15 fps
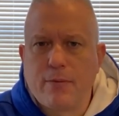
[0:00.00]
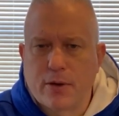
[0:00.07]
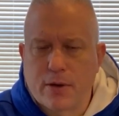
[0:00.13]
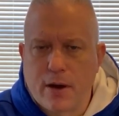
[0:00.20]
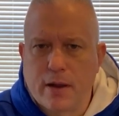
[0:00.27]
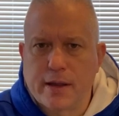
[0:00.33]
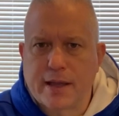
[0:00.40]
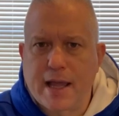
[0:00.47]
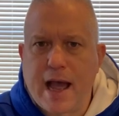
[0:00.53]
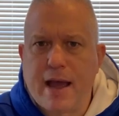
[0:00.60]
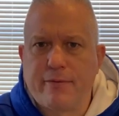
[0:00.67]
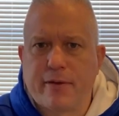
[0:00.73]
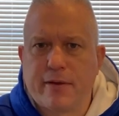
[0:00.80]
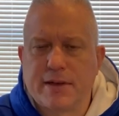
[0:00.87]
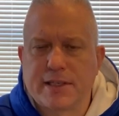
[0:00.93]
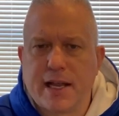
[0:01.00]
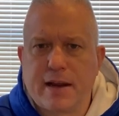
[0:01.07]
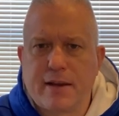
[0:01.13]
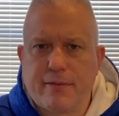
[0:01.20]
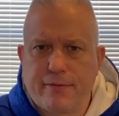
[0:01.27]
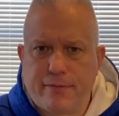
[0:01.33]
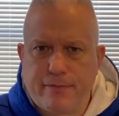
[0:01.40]
We'll call it that for the
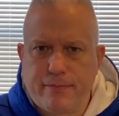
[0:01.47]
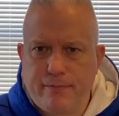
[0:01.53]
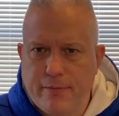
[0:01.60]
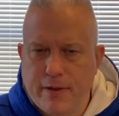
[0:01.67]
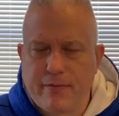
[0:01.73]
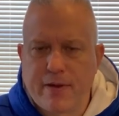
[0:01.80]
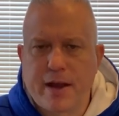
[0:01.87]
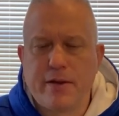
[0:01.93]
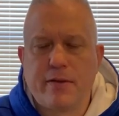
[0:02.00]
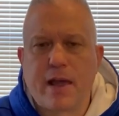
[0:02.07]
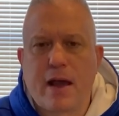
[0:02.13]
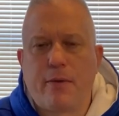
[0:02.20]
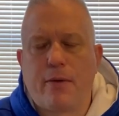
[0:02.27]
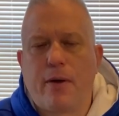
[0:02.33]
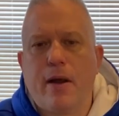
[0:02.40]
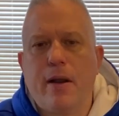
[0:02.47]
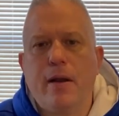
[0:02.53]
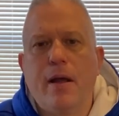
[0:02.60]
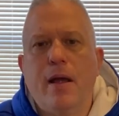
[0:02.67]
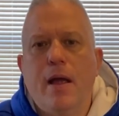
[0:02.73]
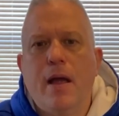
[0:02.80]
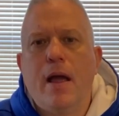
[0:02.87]
sake of the venue that we're on.
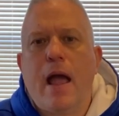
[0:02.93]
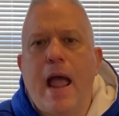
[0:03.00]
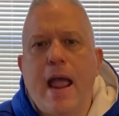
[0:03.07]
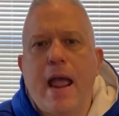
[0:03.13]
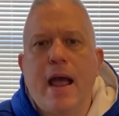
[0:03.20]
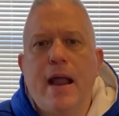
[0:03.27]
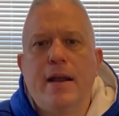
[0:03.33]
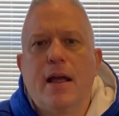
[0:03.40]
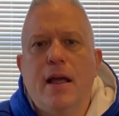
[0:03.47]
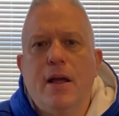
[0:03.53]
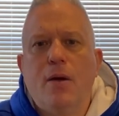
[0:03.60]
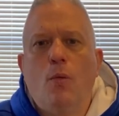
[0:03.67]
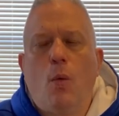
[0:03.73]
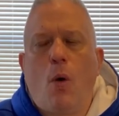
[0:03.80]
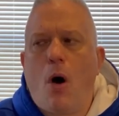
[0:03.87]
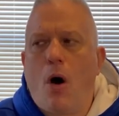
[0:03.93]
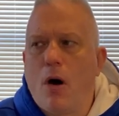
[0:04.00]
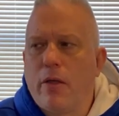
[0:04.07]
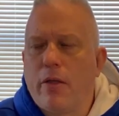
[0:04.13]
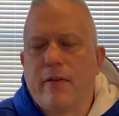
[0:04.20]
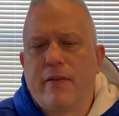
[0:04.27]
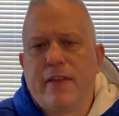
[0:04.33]
And
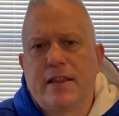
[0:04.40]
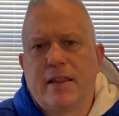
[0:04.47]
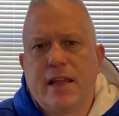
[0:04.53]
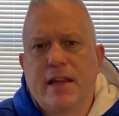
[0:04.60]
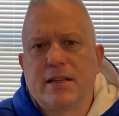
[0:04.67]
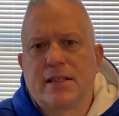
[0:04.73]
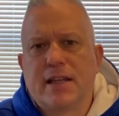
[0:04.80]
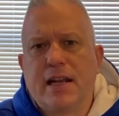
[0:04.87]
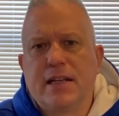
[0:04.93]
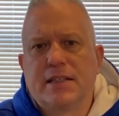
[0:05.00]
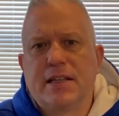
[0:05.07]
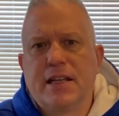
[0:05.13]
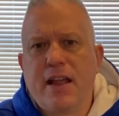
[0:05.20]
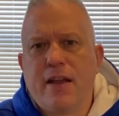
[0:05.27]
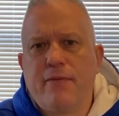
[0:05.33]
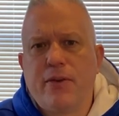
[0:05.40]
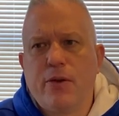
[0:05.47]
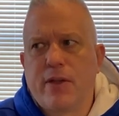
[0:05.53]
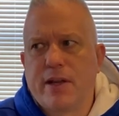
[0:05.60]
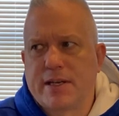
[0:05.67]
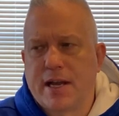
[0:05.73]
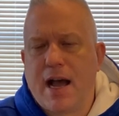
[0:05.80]
all of these things give
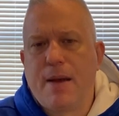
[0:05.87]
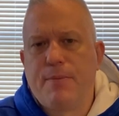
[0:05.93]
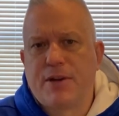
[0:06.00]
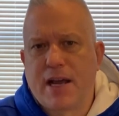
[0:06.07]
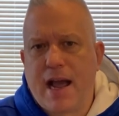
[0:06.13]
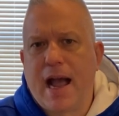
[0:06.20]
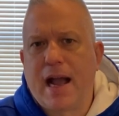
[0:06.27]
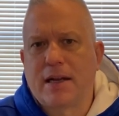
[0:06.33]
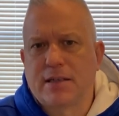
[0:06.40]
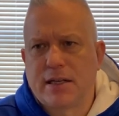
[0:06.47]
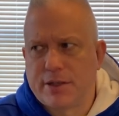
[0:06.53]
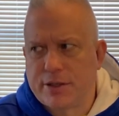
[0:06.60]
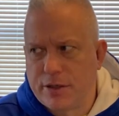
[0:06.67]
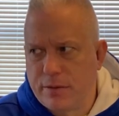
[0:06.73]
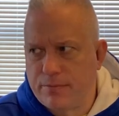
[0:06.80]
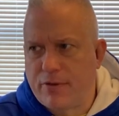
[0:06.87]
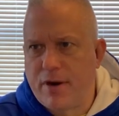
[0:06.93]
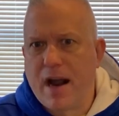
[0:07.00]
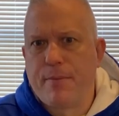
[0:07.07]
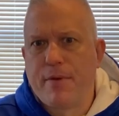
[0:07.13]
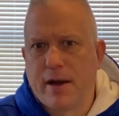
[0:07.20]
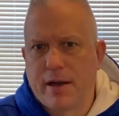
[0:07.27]
you the time to access your
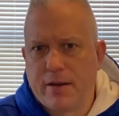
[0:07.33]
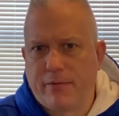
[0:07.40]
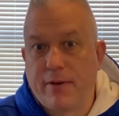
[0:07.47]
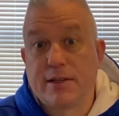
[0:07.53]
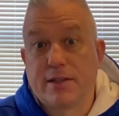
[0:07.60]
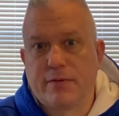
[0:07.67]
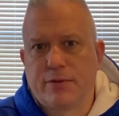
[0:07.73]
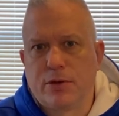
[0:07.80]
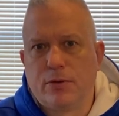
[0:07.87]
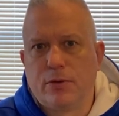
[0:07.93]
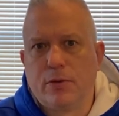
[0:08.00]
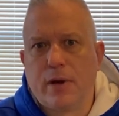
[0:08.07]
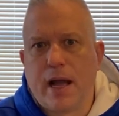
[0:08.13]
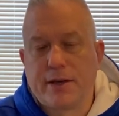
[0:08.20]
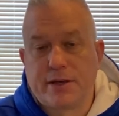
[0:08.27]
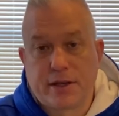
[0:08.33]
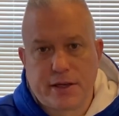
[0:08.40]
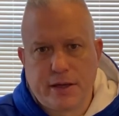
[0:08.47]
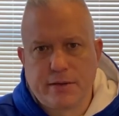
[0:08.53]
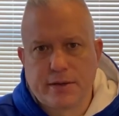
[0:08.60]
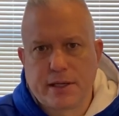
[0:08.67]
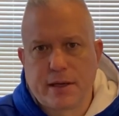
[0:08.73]
primary defensive tool and to
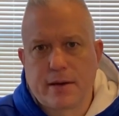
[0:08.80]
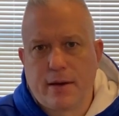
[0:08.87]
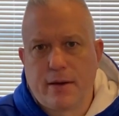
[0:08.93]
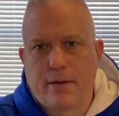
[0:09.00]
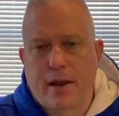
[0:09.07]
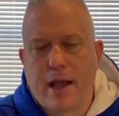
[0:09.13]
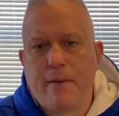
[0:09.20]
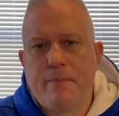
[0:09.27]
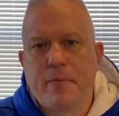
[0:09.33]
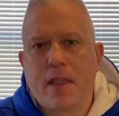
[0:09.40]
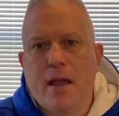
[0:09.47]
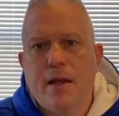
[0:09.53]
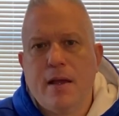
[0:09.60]
use it, okay?